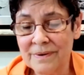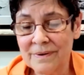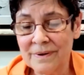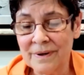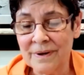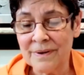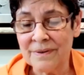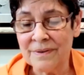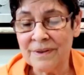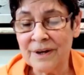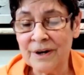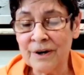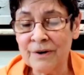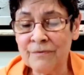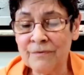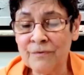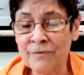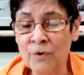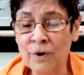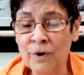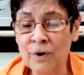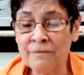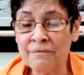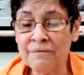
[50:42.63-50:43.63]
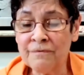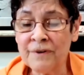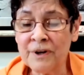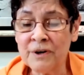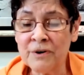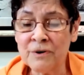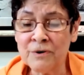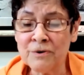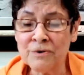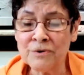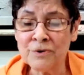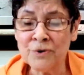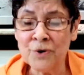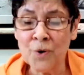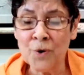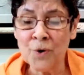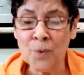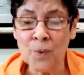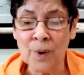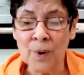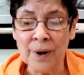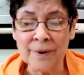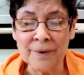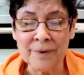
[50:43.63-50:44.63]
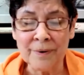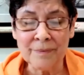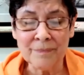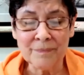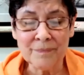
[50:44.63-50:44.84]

and therefore fears no one.